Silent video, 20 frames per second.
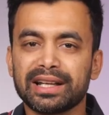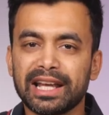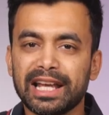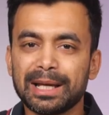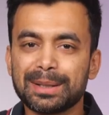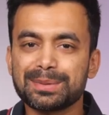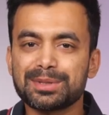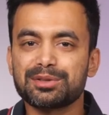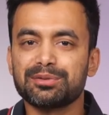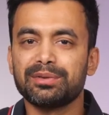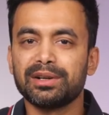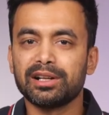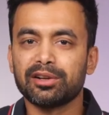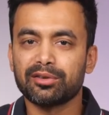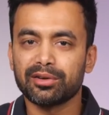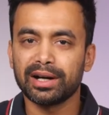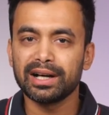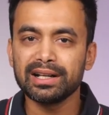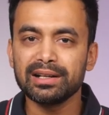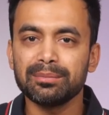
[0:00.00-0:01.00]
games will
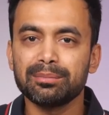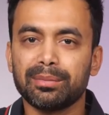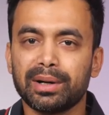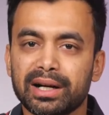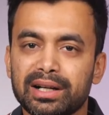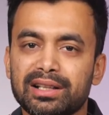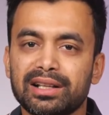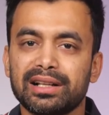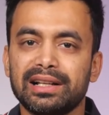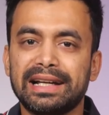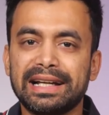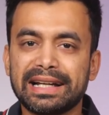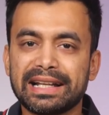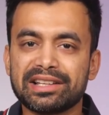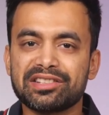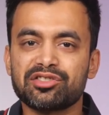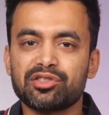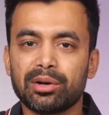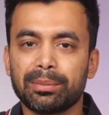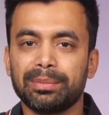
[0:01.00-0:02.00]
run, but the
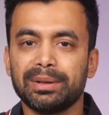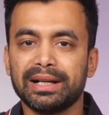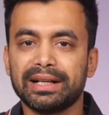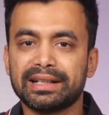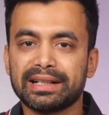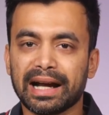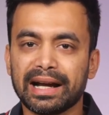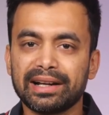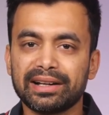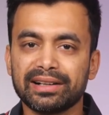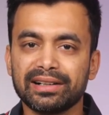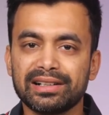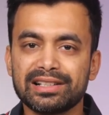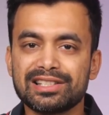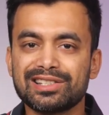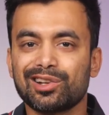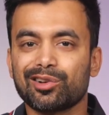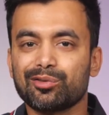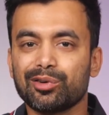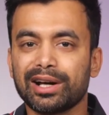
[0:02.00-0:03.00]
latest triple A
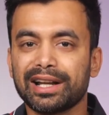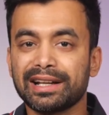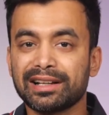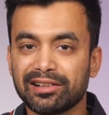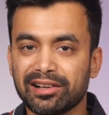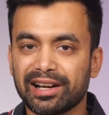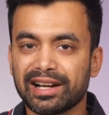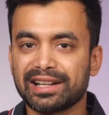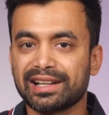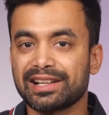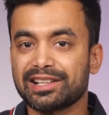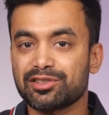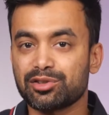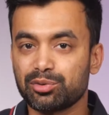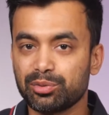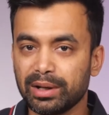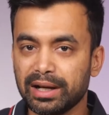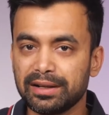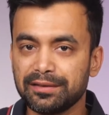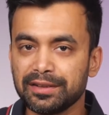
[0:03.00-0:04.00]
titles requiring DirectX
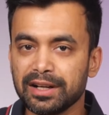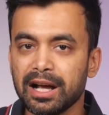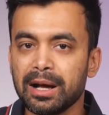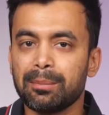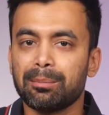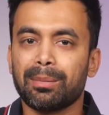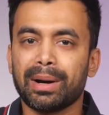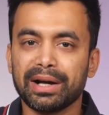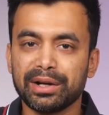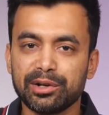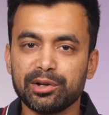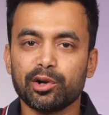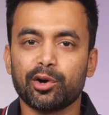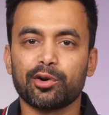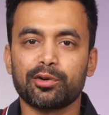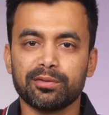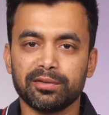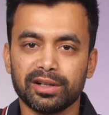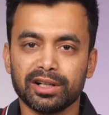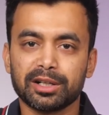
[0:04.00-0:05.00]
twelve might
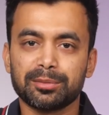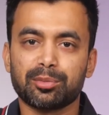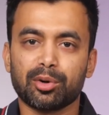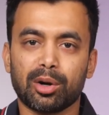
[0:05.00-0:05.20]
not work